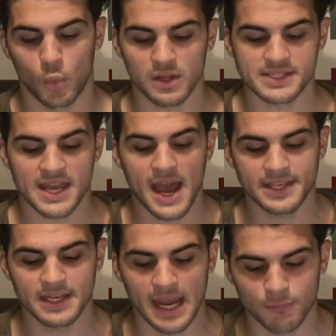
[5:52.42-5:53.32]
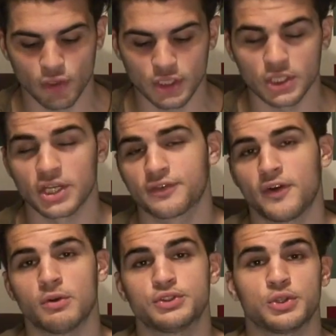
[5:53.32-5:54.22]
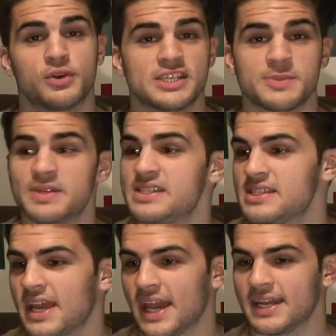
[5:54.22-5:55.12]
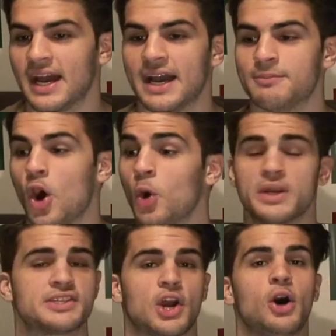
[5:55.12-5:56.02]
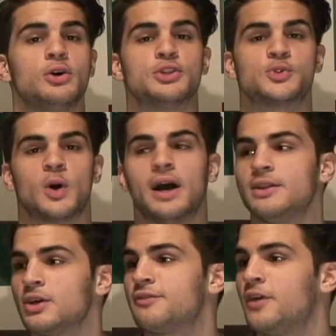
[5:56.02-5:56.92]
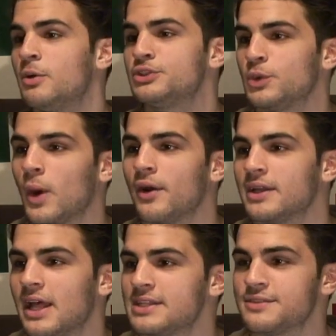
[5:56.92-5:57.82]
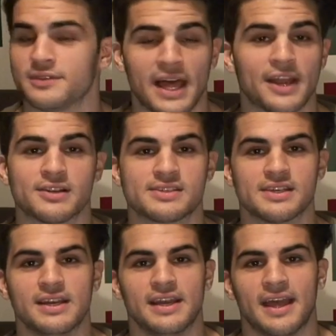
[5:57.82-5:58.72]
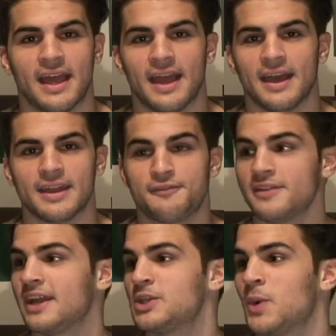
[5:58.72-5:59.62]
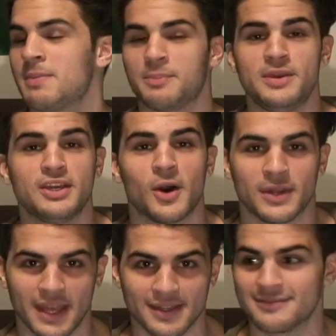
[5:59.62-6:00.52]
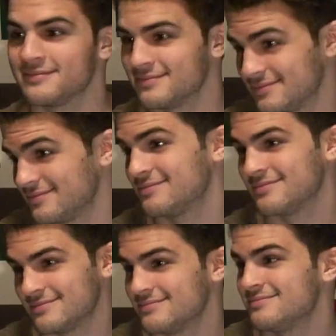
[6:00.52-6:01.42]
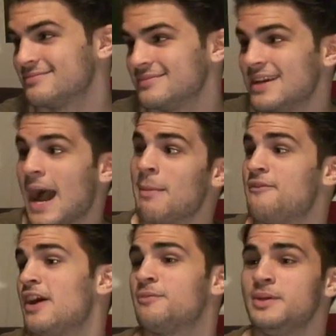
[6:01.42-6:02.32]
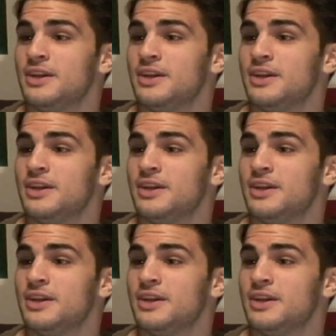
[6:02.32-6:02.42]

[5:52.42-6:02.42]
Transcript: Well, Tanya, I'm really looking forward to Christmas, and I'm always cold, so I look forward to wearing lots of layers. And I finally get to wear my pea coat again. I'm a fan of